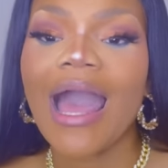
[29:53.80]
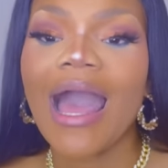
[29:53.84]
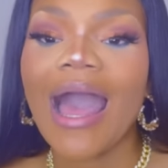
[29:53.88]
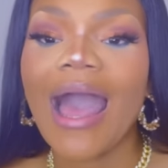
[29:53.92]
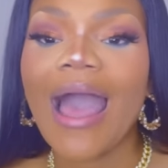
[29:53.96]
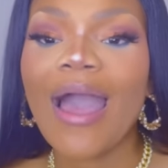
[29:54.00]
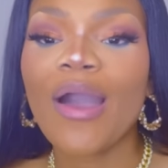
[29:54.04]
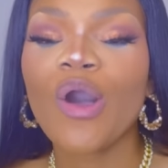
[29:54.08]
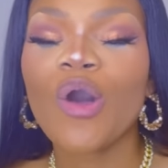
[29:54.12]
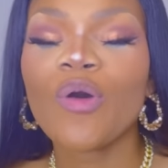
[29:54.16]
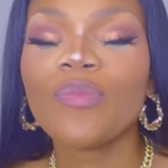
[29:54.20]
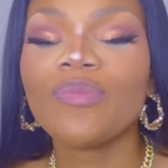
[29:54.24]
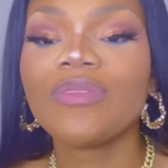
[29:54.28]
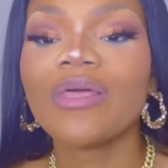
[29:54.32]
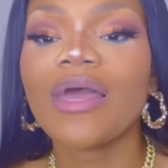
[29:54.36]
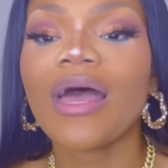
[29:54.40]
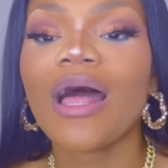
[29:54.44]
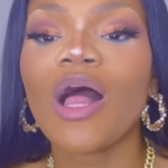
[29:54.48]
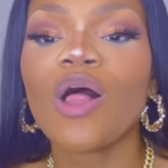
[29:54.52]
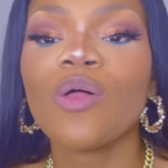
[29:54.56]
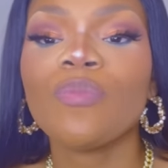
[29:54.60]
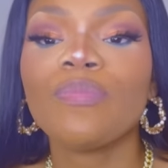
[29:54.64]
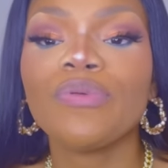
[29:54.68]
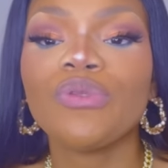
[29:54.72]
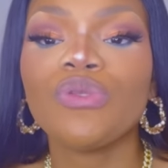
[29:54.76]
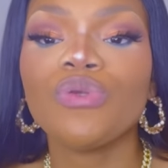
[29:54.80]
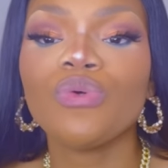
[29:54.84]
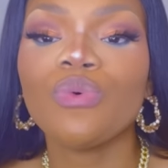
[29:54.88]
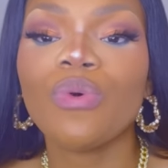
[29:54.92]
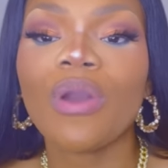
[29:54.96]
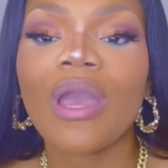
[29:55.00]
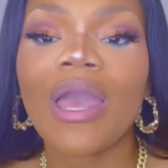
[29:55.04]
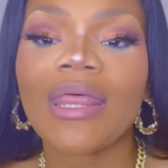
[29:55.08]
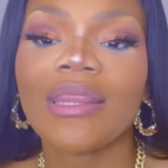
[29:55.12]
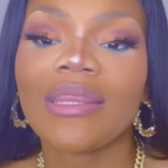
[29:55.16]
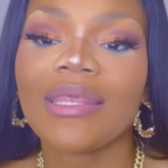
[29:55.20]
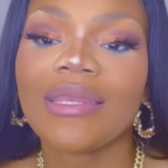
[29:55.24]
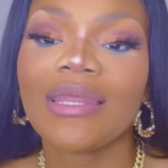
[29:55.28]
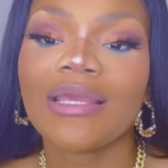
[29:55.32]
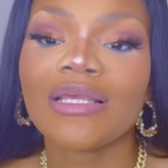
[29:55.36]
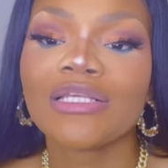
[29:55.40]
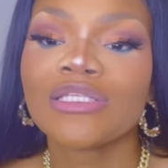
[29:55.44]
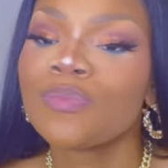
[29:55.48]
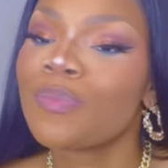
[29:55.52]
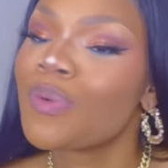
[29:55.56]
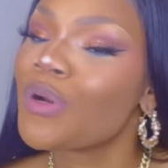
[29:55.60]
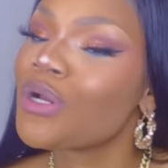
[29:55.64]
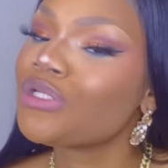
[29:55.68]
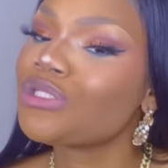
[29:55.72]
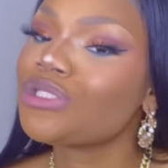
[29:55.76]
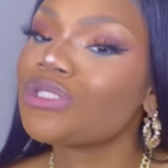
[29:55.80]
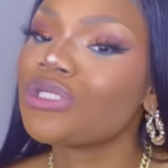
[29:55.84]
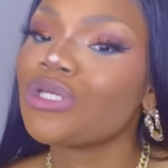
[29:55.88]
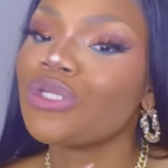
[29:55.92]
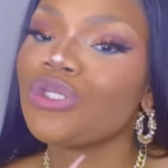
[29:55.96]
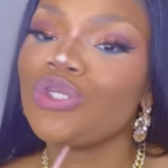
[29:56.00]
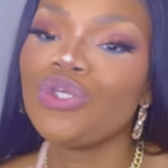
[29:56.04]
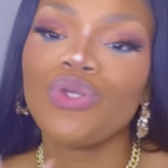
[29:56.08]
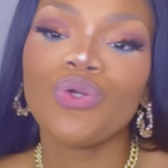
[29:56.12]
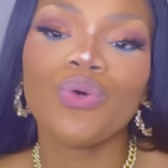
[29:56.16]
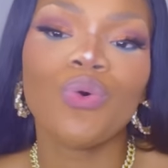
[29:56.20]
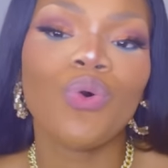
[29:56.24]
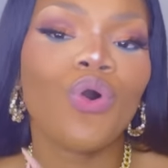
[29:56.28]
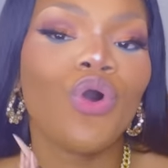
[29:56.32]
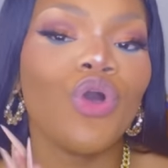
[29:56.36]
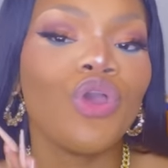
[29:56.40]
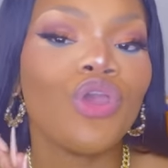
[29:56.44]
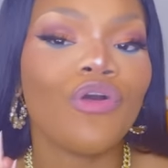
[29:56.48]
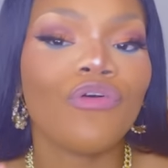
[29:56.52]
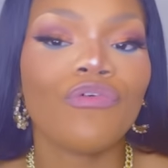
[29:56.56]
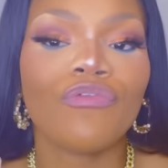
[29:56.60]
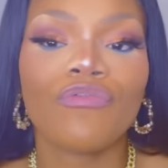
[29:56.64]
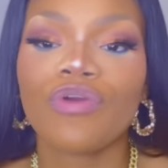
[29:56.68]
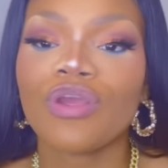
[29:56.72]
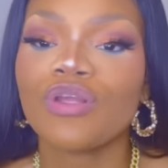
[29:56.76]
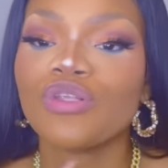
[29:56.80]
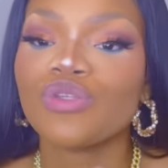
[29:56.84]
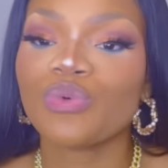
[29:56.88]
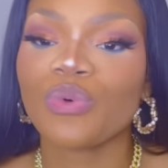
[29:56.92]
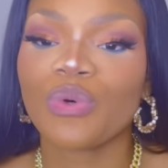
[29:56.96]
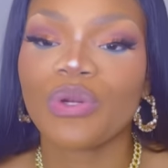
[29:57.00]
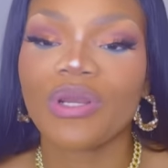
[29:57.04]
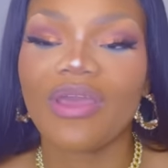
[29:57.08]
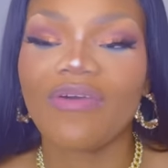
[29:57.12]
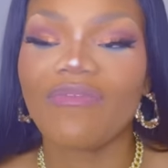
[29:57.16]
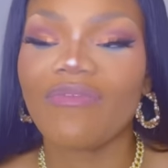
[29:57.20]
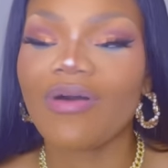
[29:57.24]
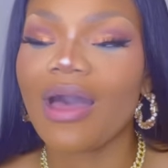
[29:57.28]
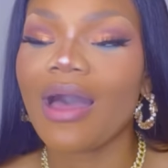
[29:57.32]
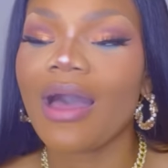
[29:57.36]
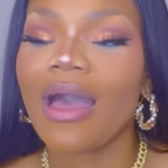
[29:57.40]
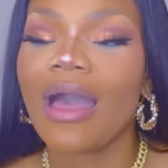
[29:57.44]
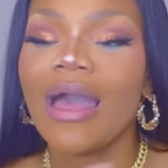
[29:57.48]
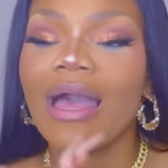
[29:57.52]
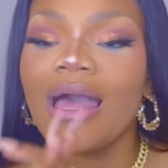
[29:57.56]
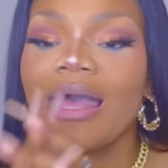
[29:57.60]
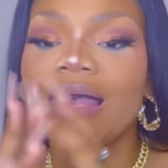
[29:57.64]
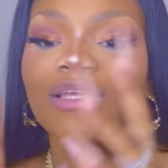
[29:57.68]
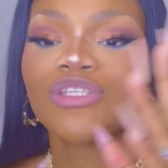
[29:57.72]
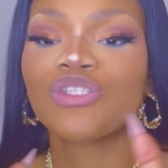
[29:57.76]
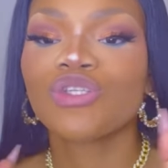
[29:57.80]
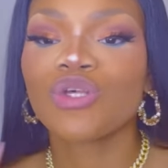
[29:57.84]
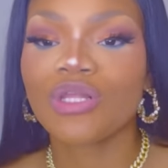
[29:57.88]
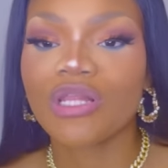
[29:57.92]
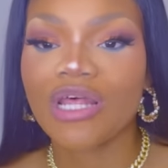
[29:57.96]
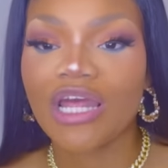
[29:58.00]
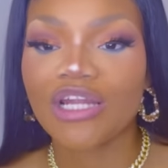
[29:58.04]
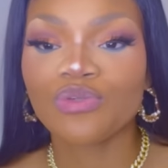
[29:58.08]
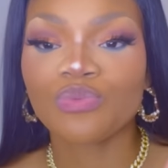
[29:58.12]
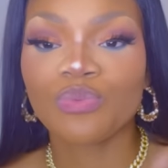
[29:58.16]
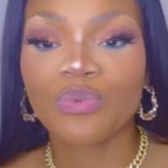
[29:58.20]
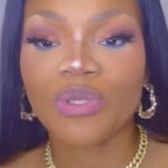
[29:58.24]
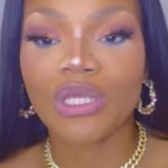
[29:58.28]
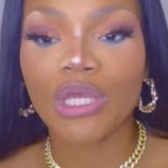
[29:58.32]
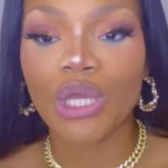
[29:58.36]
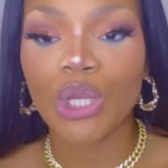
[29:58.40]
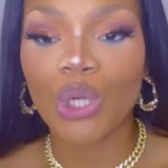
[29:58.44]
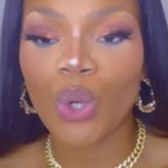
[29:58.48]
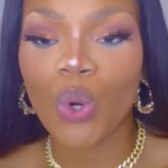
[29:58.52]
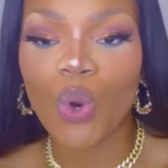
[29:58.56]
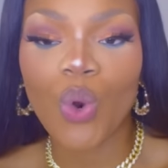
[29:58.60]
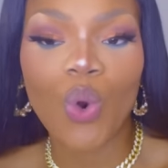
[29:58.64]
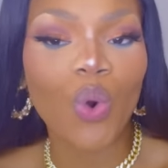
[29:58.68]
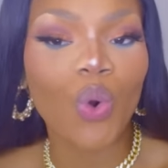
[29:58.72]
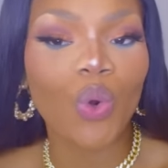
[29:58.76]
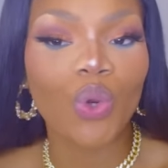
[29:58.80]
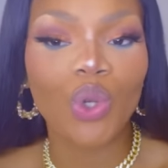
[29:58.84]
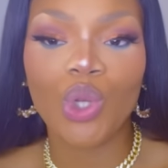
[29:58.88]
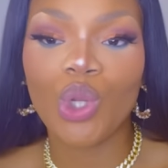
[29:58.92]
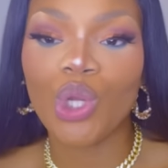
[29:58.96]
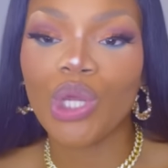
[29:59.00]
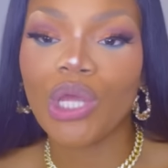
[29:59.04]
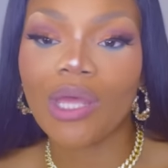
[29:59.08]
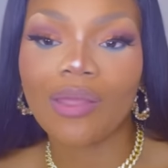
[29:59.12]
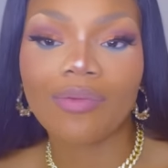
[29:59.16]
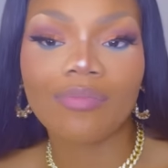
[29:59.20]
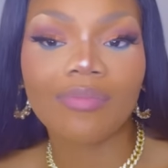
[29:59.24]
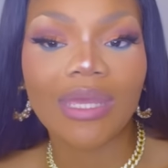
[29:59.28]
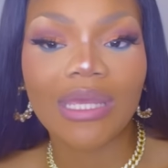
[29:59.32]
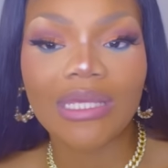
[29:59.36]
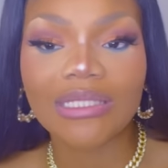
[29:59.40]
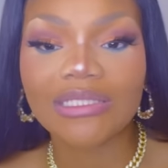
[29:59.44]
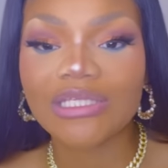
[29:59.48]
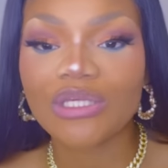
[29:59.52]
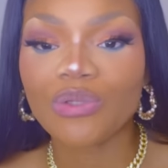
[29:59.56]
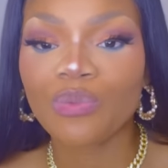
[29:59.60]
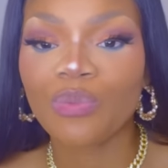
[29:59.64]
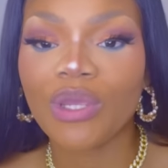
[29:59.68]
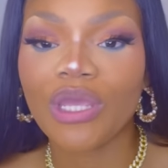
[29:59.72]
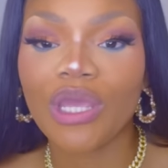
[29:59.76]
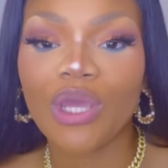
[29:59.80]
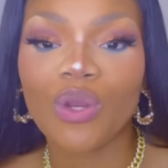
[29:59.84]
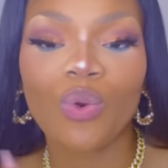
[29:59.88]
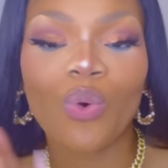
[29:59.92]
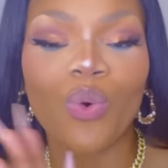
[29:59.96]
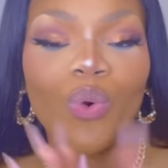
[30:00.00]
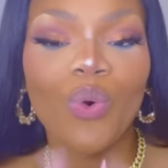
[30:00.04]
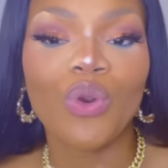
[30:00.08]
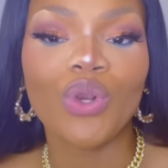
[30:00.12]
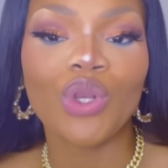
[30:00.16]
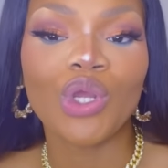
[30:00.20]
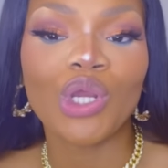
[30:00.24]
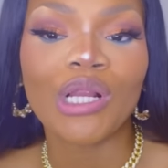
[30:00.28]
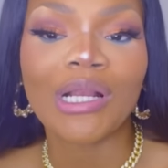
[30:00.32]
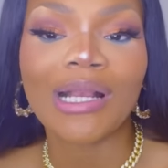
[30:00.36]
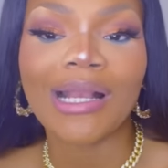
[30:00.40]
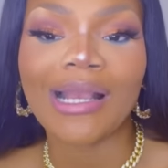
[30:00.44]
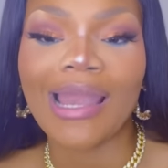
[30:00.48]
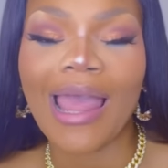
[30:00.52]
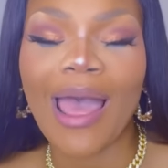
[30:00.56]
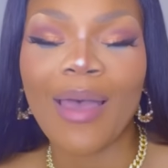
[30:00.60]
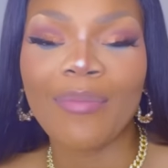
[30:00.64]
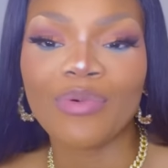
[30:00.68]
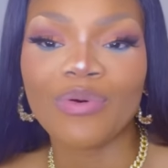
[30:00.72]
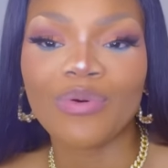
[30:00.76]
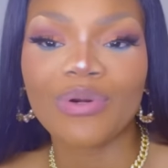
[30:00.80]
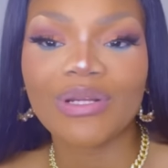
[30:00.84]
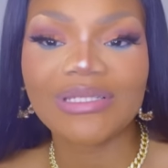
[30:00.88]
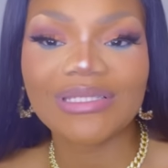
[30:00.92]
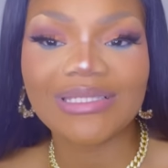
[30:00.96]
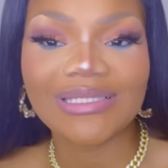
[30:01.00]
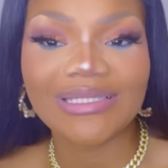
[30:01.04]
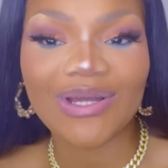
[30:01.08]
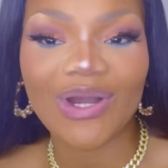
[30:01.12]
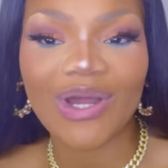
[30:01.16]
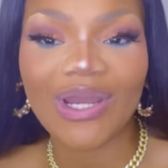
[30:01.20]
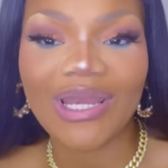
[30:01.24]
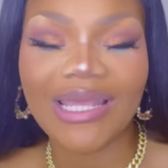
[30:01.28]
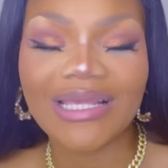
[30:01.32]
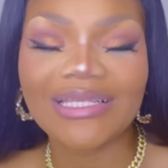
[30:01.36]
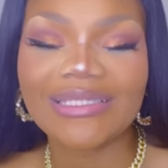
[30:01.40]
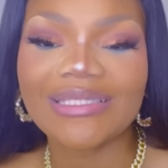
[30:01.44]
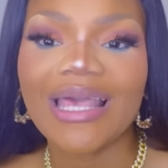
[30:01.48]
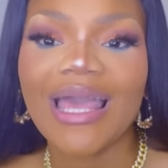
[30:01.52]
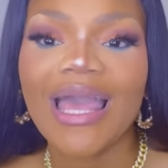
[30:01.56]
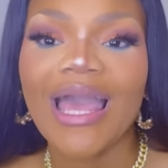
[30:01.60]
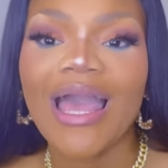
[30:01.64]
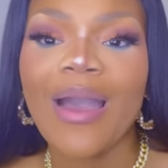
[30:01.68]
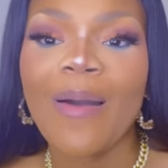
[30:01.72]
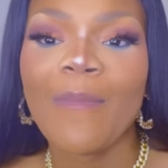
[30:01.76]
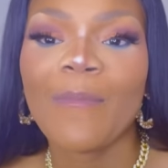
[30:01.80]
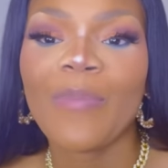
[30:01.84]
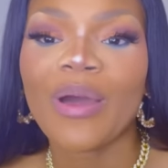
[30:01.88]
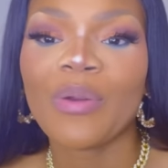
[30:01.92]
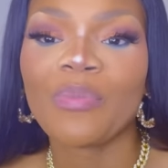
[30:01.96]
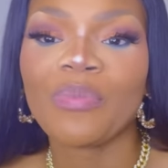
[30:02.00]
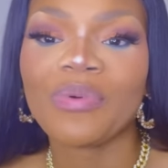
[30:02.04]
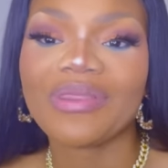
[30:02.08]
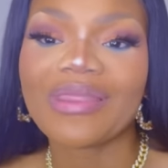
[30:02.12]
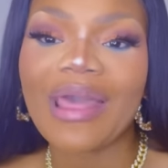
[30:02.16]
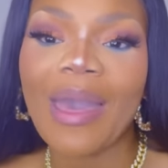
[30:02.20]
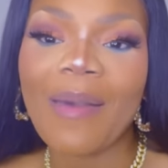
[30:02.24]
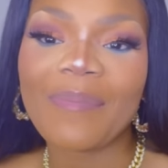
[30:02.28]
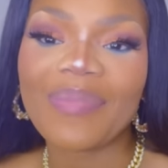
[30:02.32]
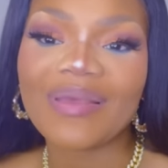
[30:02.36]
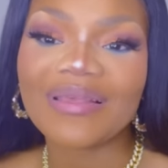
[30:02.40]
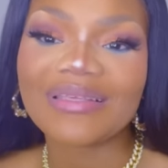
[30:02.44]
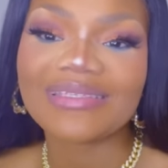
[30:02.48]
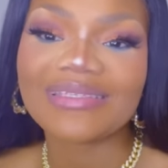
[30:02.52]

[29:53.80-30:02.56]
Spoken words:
I hope they help you and the next person, you or your friends or whatever, so that we can all look amazing, we can all look glamorous, darlings. But with that being